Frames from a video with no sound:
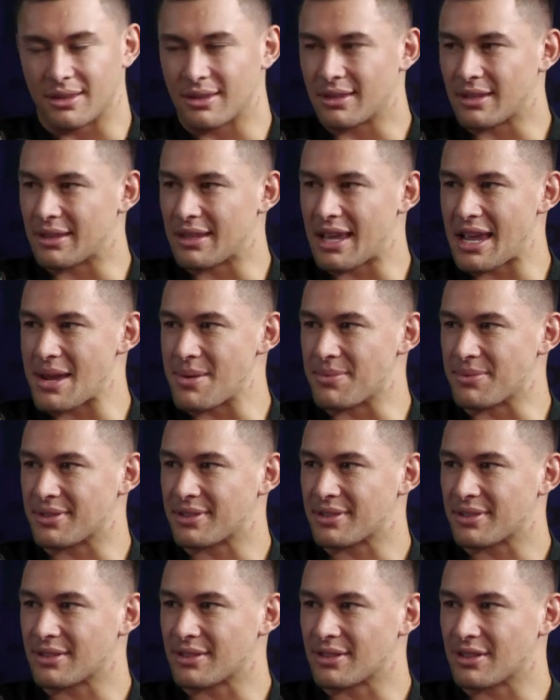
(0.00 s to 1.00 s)
like the the
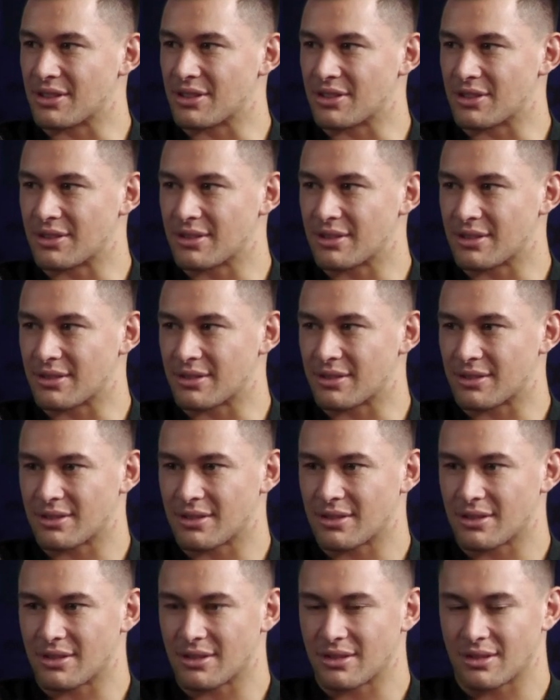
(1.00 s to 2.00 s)
names. You know,
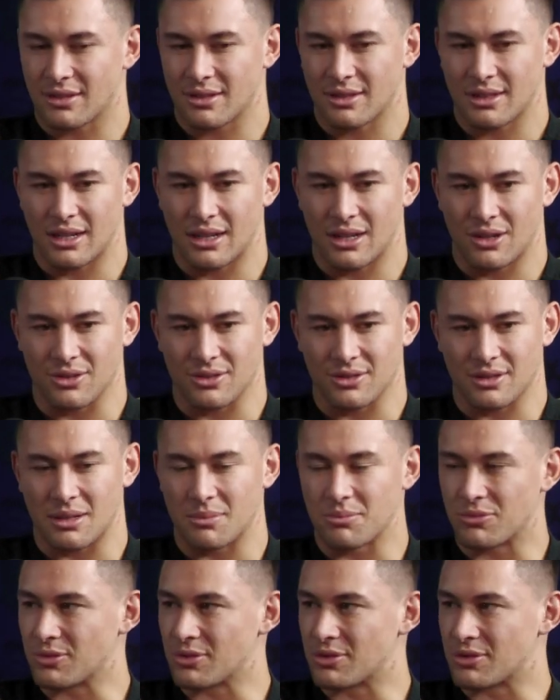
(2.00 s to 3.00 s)
there's, like I was
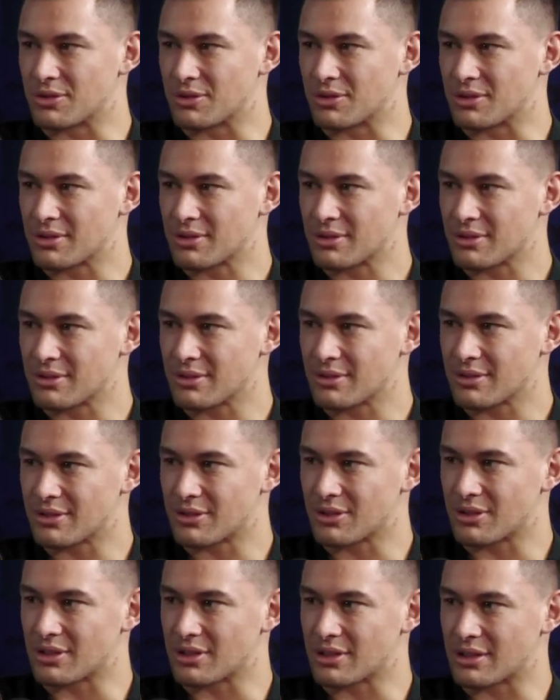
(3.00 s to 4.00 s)
humble to
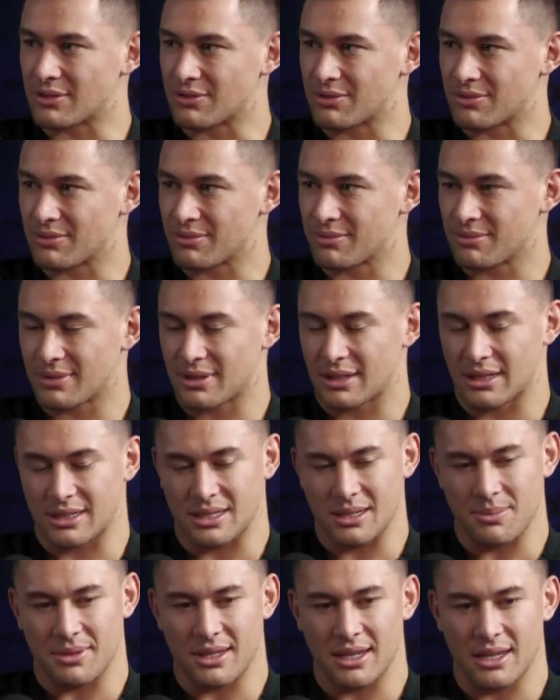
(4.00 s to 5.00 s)
sort of yeah.
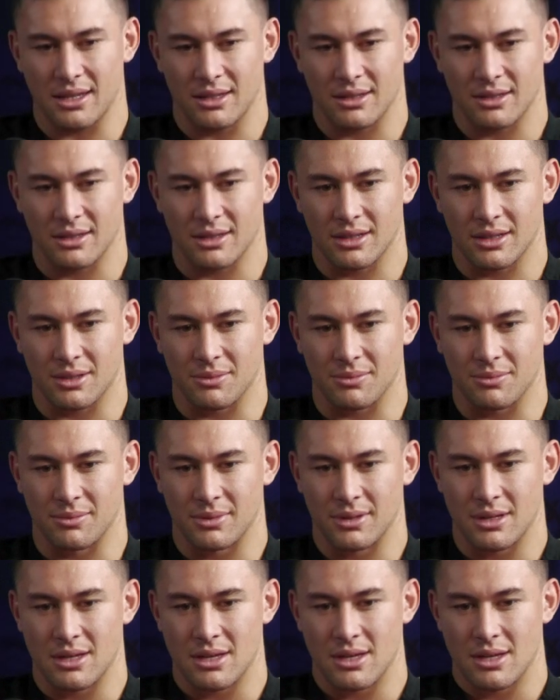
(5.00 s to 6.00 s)
accept that.
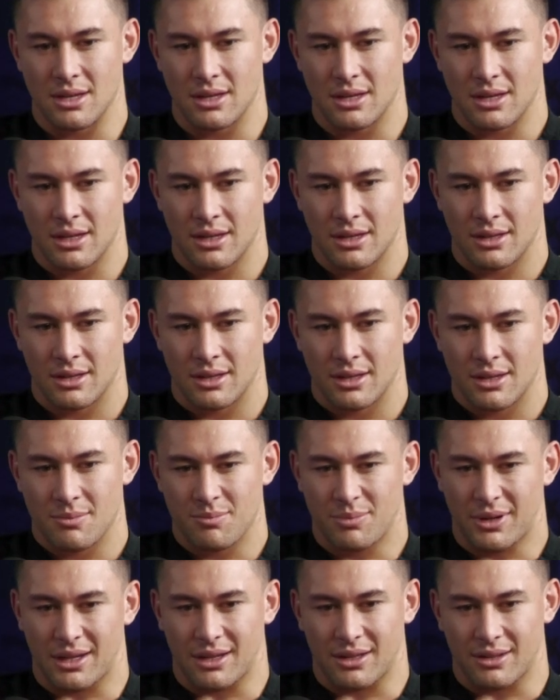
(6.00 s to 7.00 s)
Um,
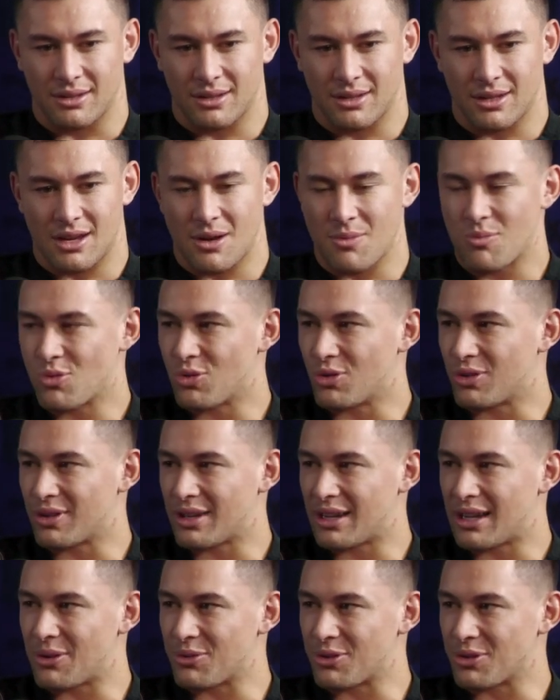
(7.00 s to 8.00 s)
but I'm
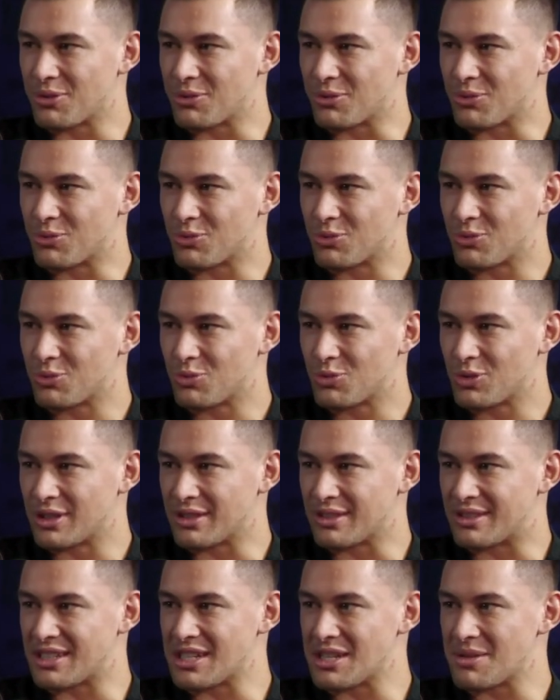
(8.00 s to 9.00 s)
more. I want to
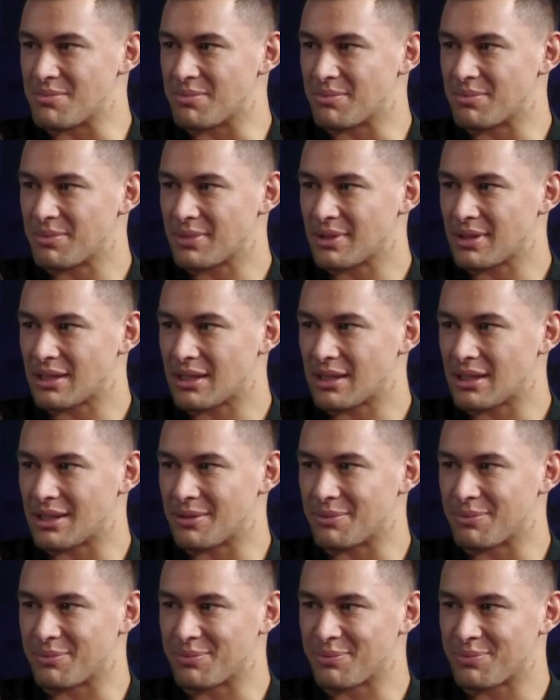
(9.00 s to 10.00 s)
win team.
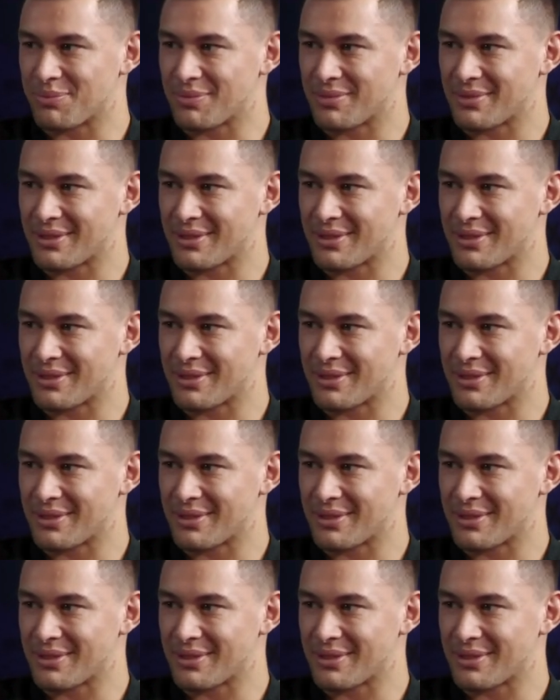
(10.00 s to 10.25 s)
Um, yeah